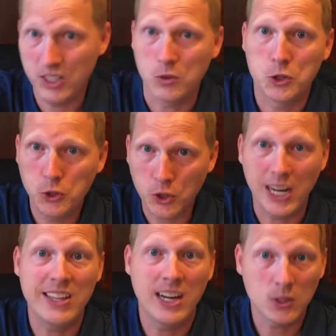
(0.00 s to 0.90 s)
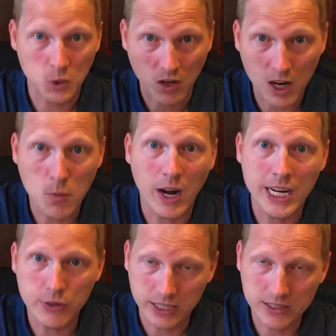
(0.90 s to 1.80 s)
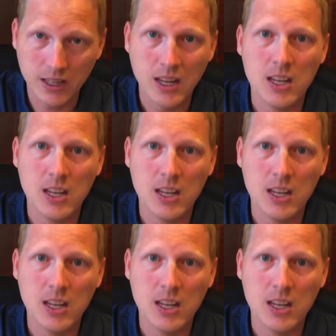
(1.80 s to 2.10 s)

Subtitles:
sugar, and then also carbohydrates.